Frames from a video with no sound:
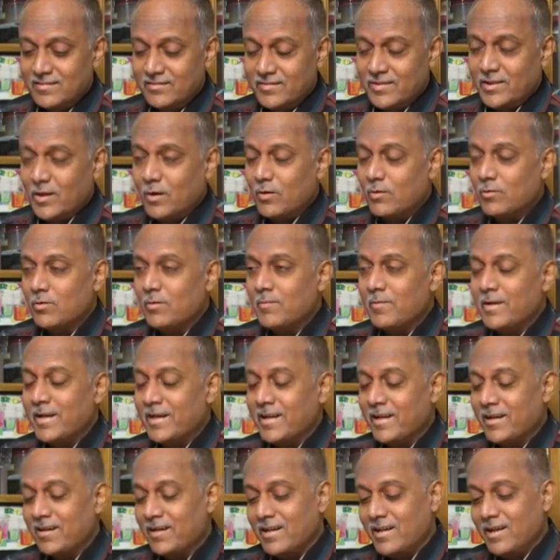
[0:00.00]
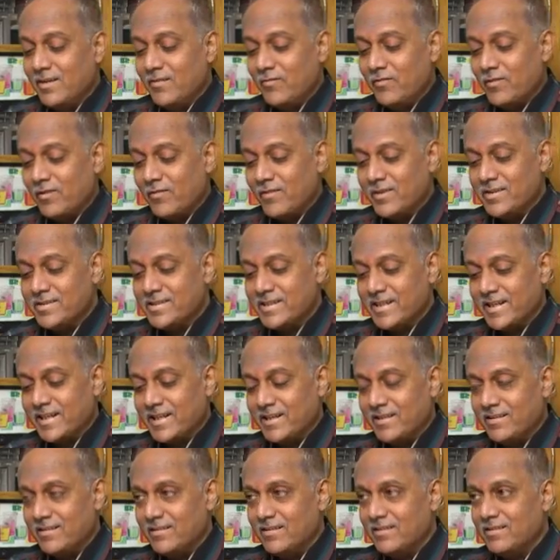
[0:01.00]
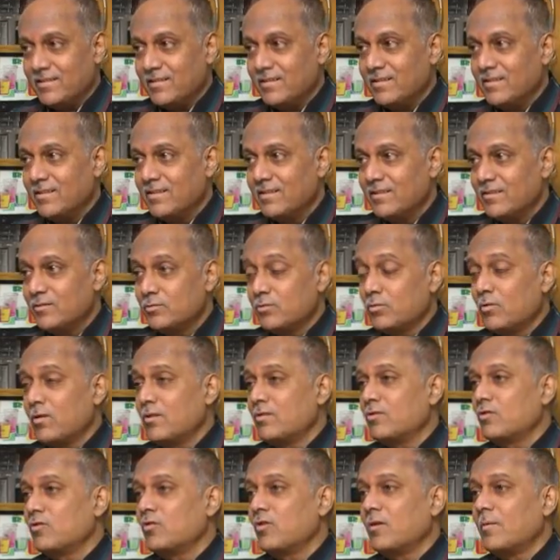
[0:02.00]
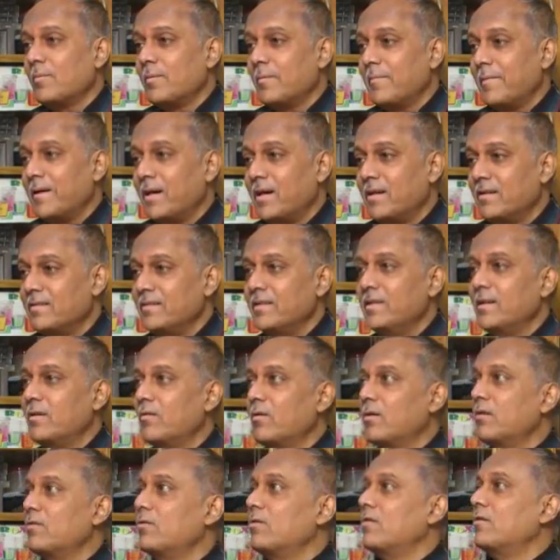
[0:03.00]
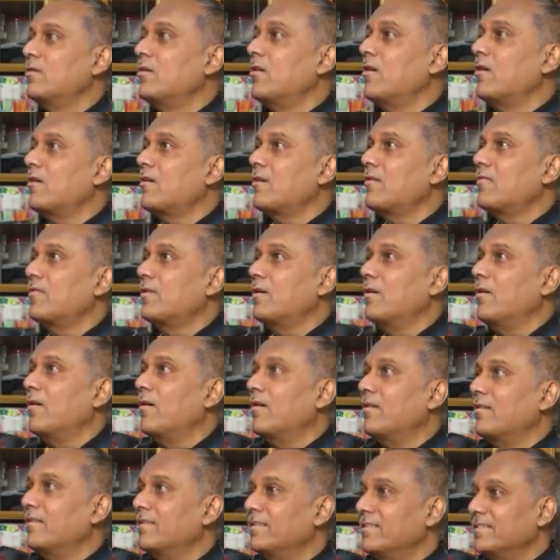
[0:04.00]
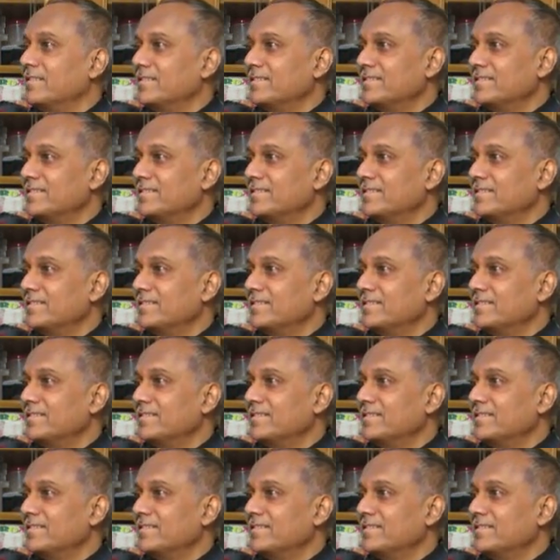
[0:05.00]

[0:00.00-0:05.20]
Without whom I cannot live for 1 second. Surasatopama, equal to a daughter of a god.